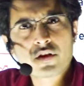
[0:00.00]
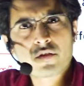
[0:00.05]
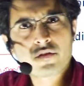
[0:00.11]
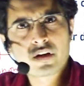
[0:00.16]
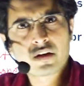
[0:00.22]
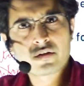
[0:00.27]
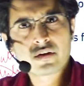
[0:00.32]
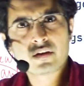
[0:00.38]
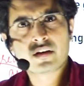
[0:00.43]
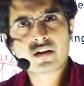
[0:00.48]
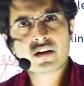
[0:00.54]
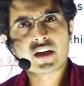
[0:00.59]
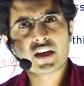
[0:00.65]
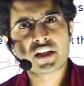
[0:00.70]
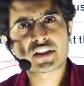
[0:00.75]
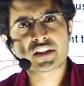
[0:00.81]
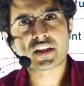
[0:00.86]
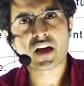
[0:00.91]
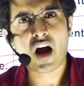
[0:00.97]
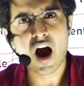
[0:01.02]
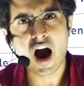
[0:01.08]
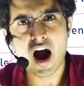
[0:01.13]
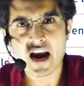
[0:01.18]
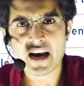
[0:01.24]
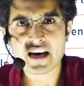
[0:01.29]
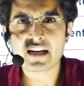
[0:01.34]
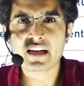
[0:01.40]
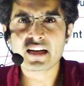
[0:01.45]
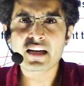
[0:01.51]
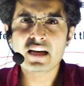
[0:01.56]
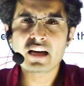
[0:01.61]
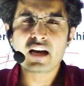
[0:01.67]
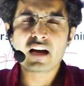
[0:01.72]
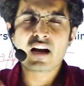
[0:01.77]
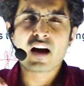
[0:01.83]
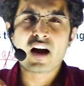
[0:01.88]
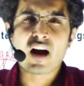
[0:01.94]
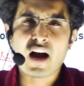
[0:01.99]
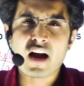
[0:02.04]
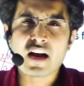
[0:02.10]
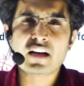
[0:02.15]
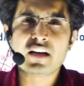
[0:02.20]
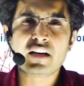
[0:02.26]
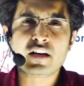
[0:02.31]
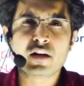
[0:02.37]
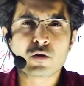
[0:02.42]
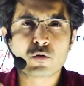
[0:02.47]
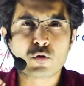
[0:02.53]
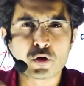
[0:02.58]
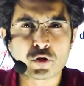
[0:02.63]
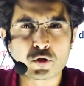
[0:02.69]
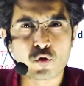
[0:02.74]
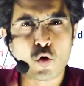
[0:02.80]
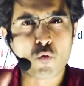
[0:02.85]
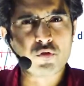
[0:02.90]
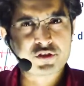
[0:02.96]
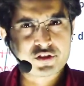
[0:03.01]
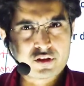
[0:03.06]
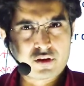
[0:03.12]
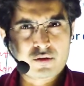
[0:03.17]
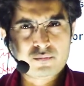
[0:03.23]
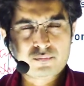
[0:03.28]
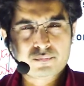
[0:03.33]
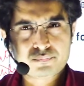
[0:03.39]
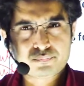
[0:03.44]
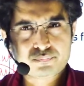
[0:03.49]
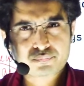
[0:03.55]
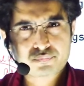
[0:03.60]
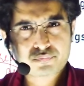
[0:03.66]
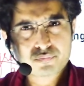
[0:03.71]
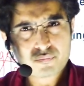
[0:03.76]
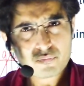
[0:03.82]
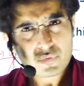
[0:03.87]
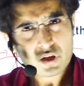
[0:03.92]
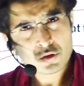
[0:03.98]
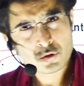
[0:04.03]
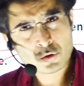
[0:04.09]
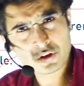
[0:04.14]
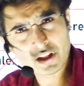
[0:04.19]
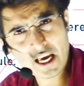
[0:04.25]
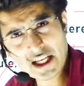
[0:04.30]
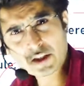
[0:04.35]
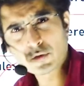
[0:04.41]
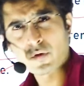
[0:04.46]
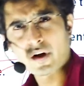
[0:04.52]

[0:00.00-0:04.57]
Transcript: of governor is highly controversial. So that's